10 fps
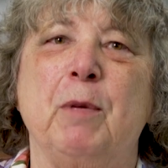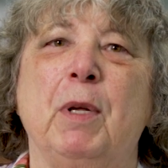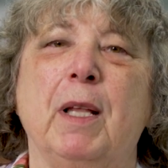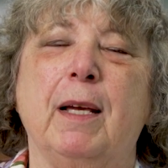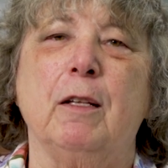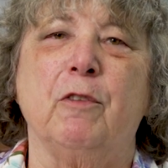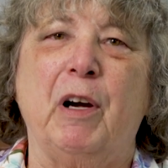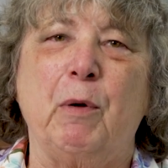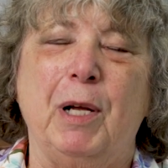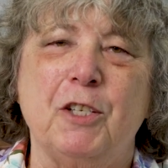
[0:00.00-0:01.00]
and molecular
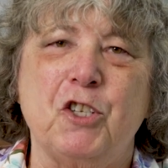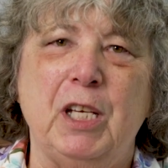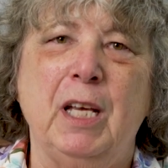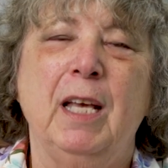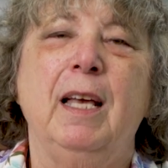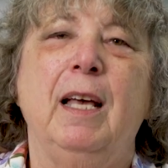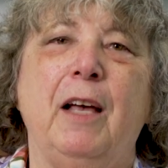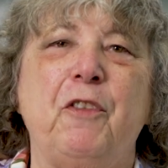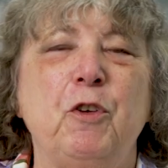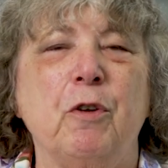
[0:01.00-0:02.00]
virology
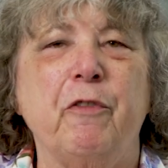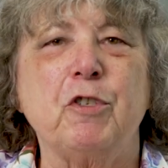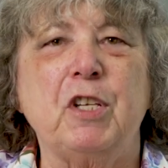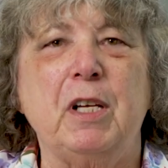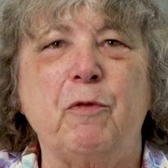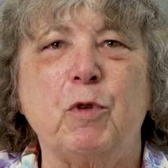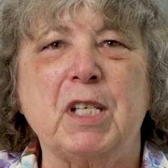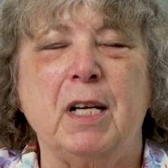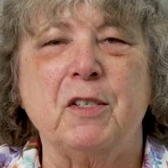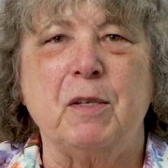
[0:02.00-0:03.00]
at the University of
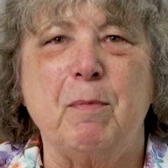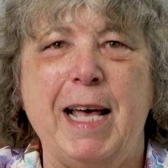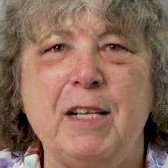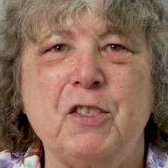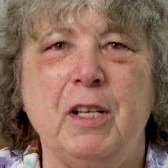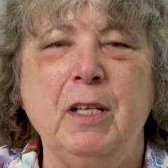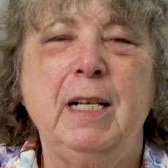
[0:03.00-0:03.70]
Wisconsin-Madison.